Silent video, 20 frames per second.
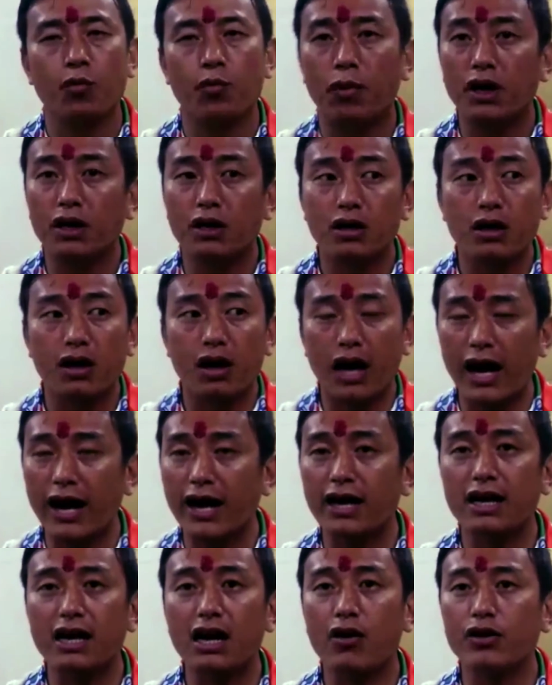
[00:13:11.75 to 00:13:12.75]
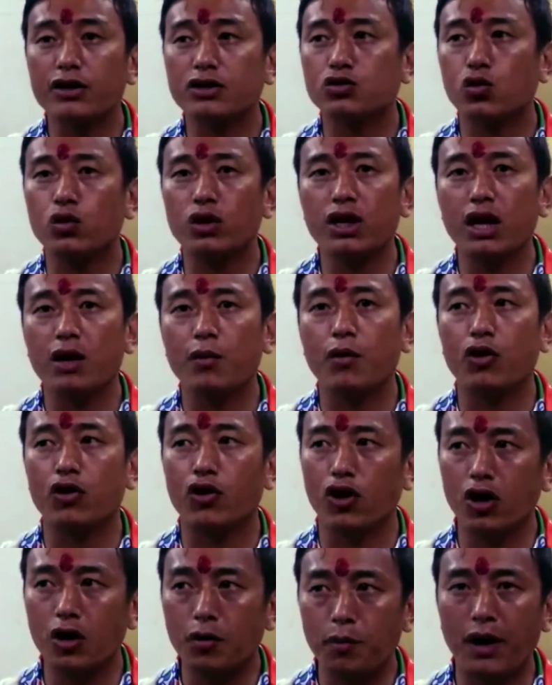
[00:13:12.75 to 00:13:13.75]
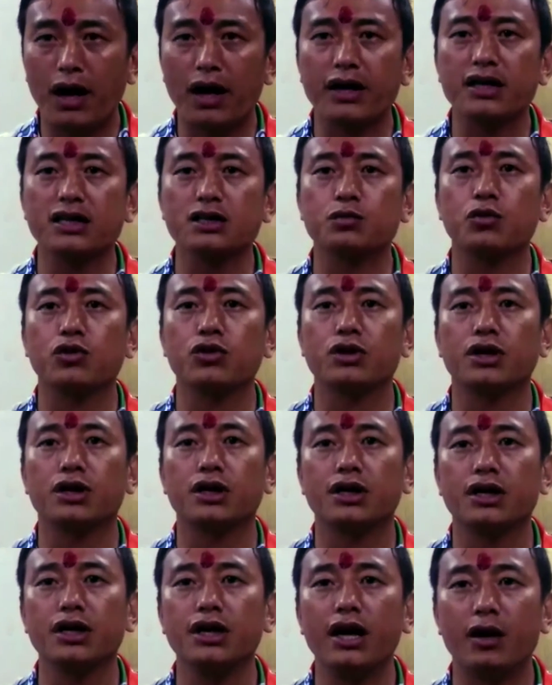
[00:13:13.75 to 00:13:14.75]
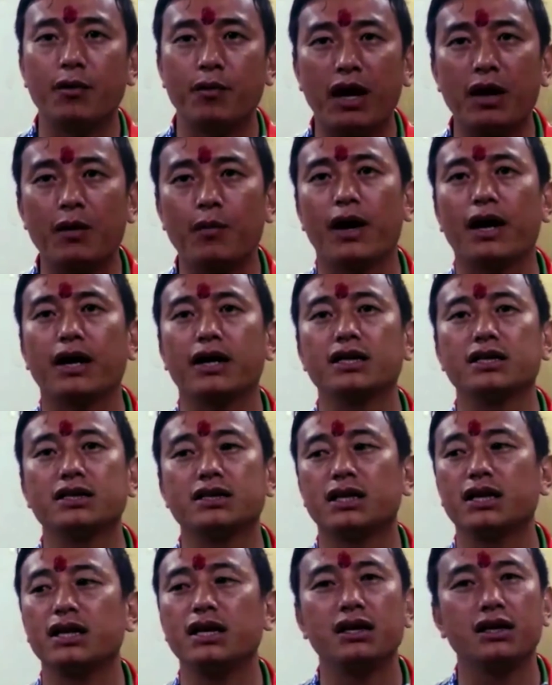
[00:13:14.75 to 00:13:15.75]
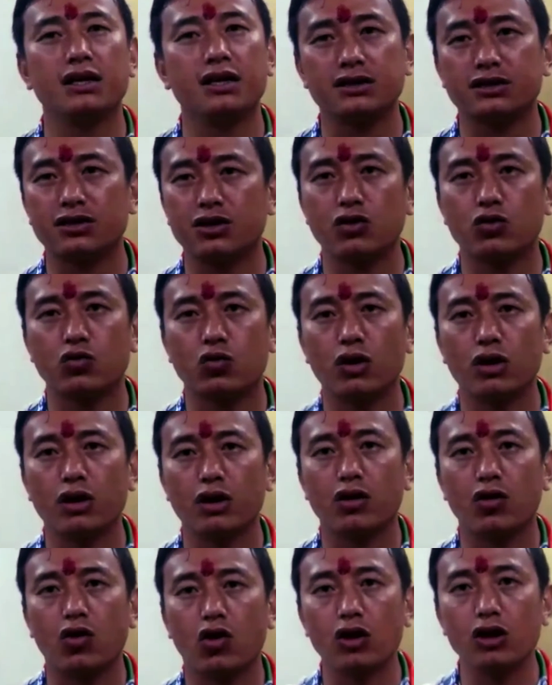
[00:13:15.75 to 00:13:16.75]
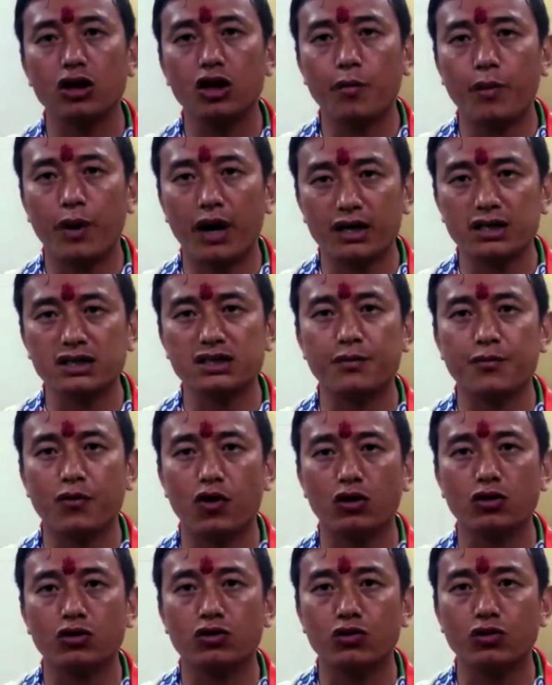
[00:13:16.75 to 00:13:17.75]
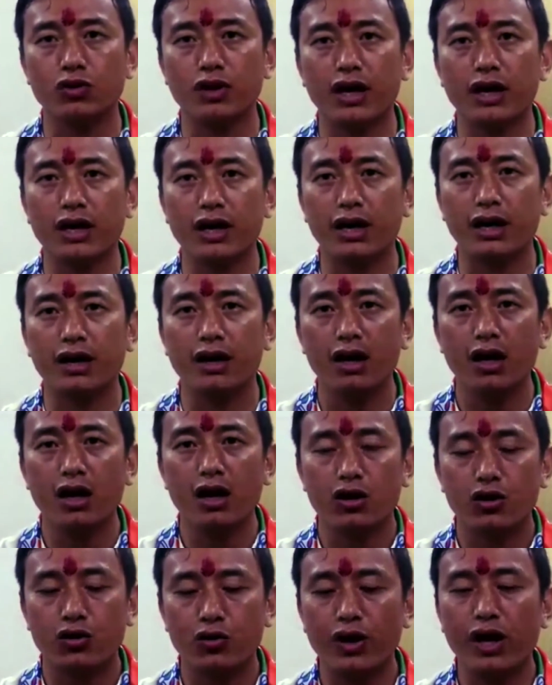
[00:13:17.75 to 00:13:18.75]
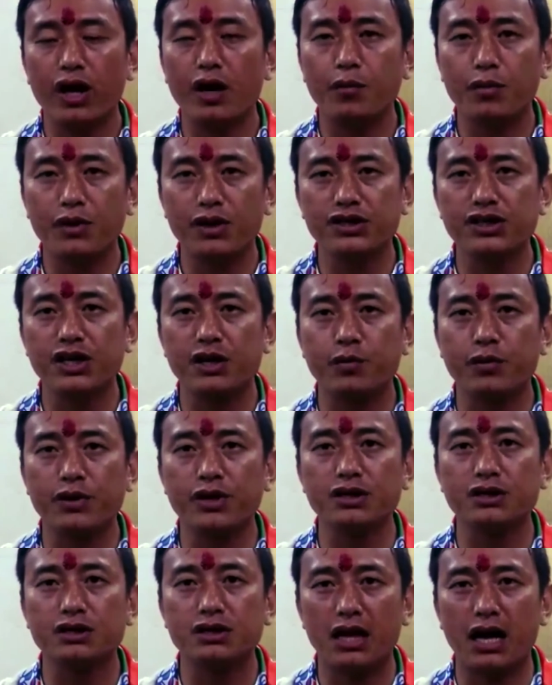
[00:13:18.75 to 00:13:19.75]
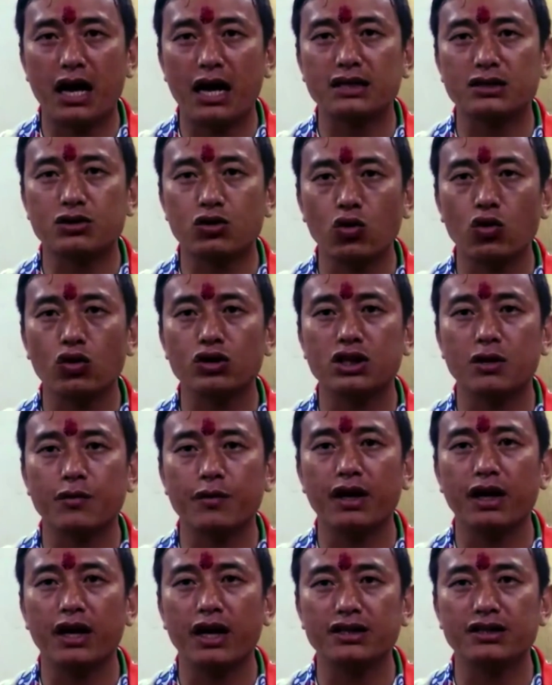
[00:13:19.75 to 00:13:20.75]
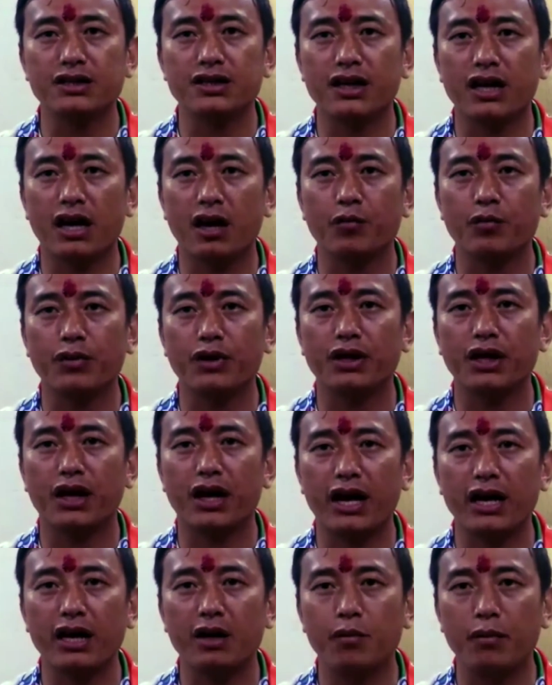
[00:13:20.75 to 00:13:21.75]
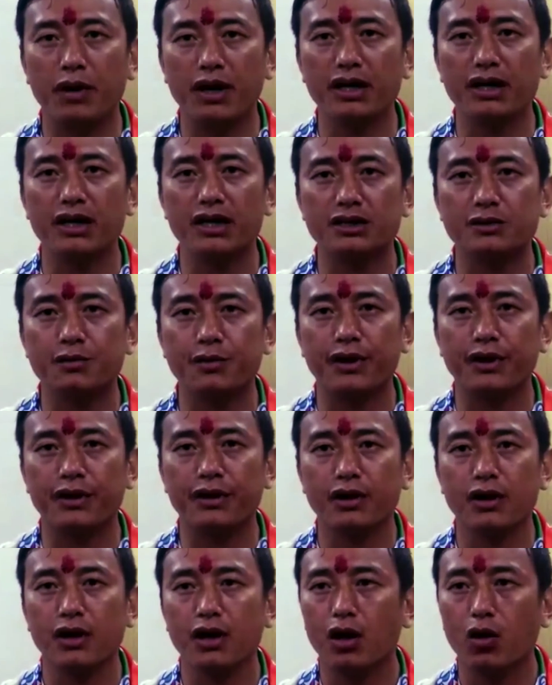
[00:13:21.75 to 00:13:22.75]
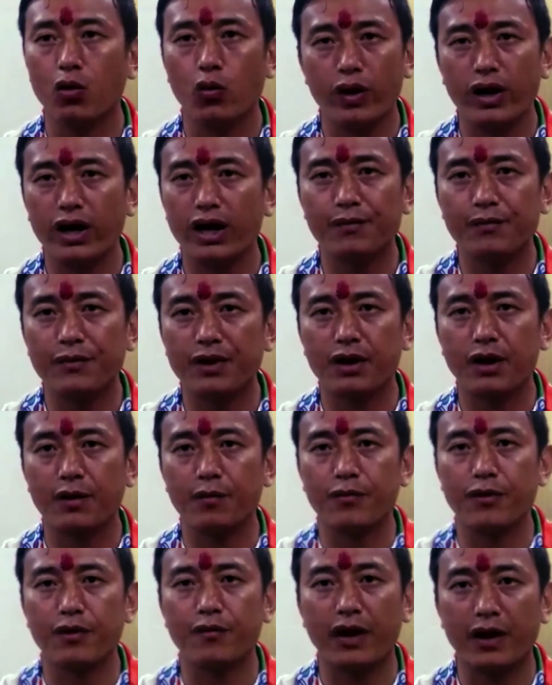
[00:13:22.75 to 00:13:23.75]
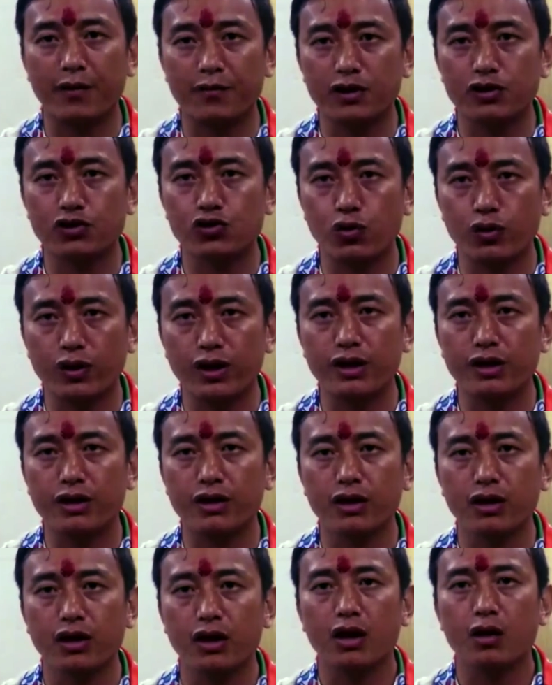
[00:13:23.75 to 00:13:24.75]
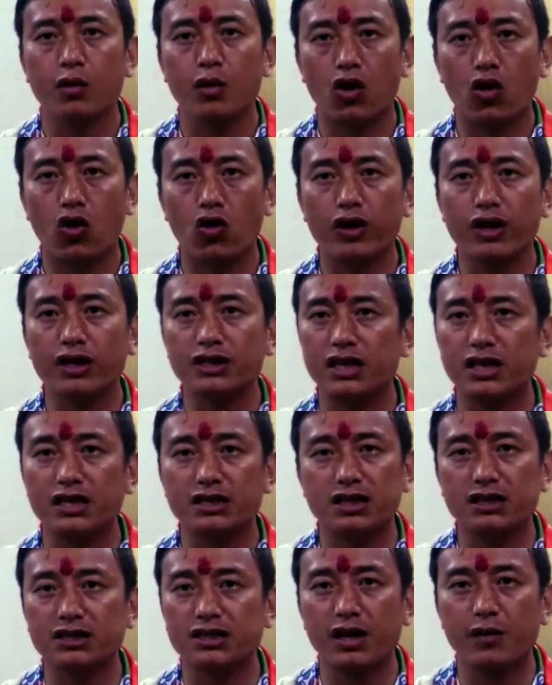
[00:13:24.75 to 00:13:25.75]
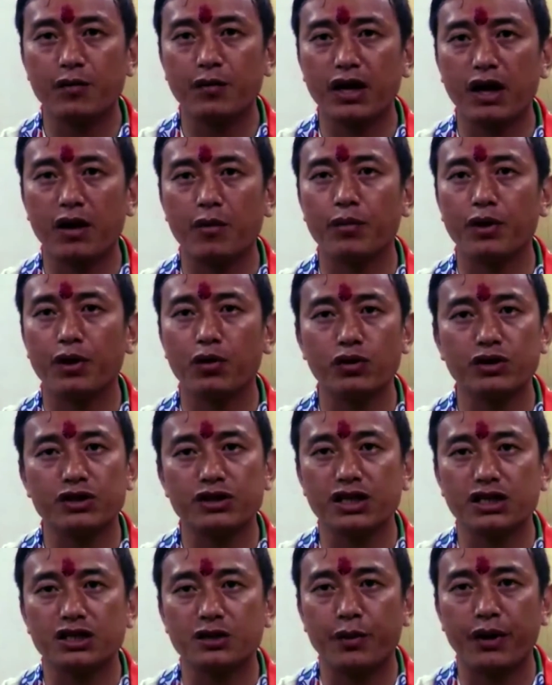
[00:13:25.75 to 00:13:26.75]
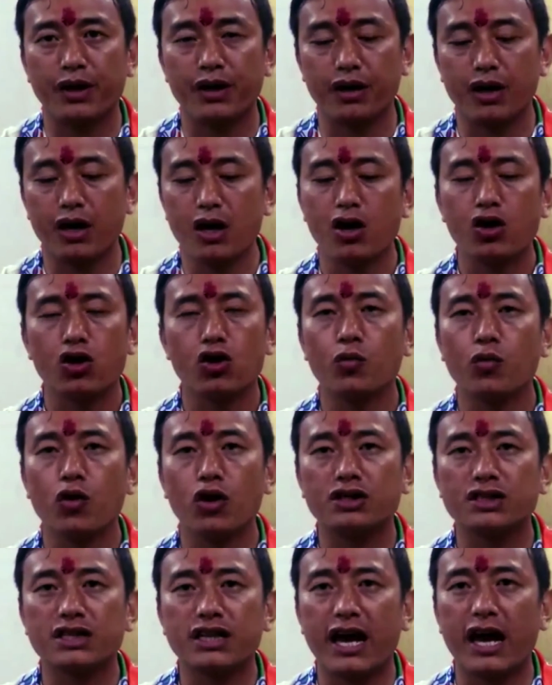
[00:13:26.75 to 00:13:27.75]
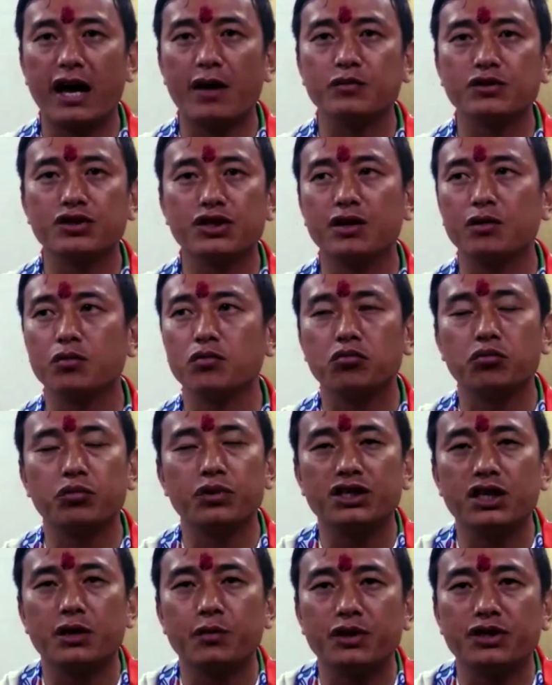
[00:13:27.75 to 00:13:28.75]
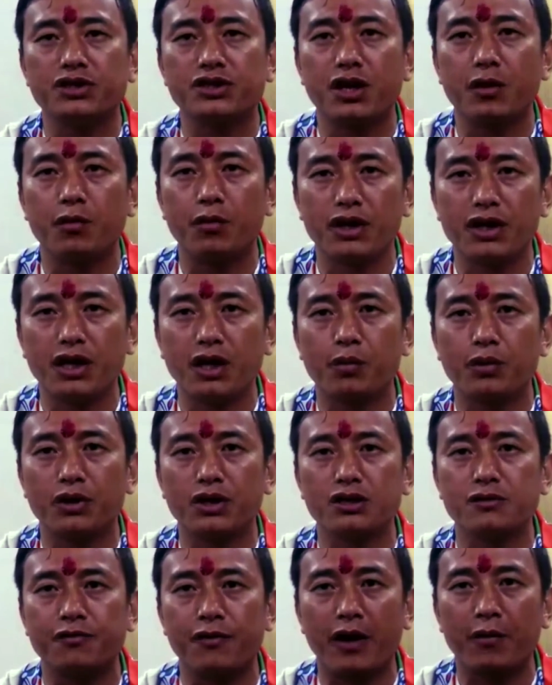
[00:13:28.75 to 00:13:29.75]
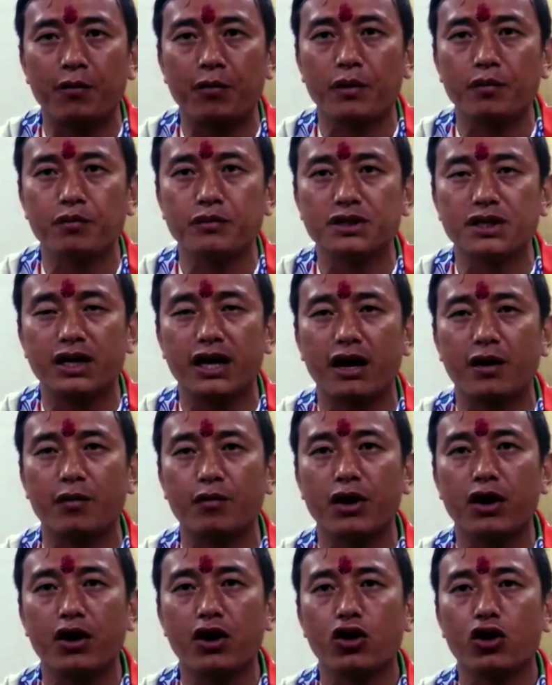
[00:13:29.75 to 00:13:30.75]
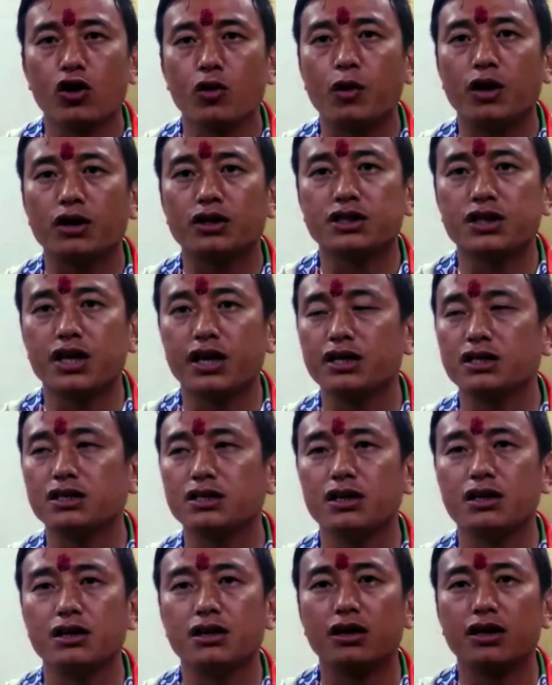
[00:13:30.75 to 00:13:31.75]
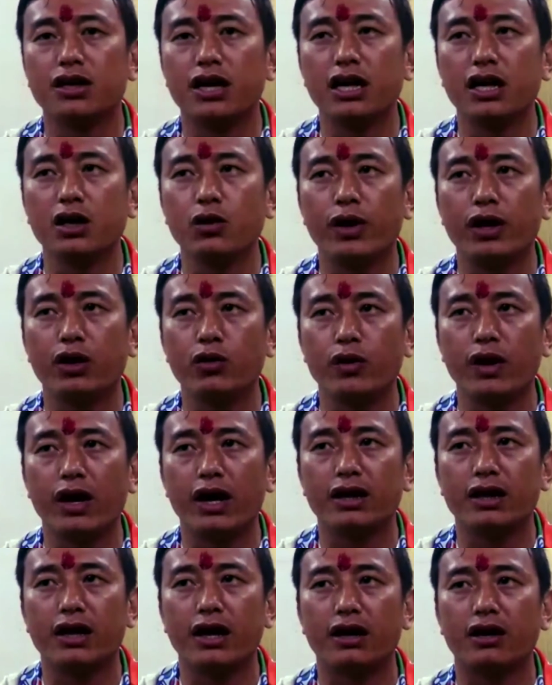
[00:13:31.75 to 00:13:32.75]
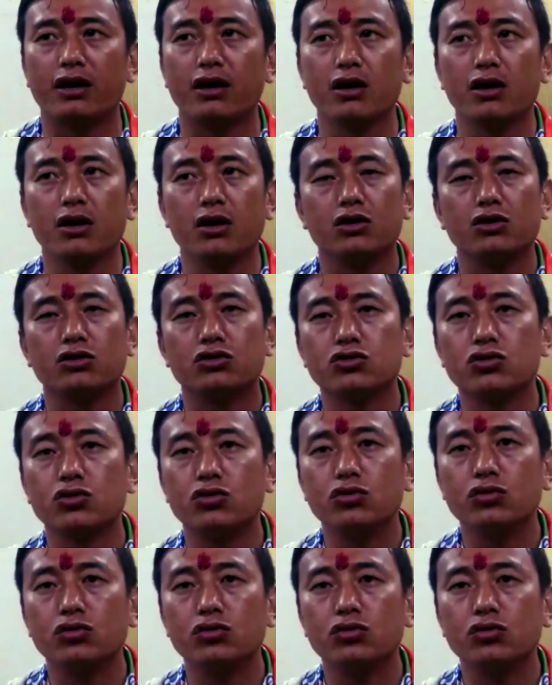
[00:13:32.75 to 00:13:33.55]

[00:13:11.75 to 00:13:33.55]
But right now it's only about your party is more dirty and my party is clean, does not work. All the parties have gone through that and today BJP's last Lok Sabha election campaign, the kind of money they spent, where have they come from? Have they shown it? Congress has the same campaign which they spent. You've got scams in BJP state, Madhya Pradesh, Baichung scam. You've got states in Delhi when we had that. So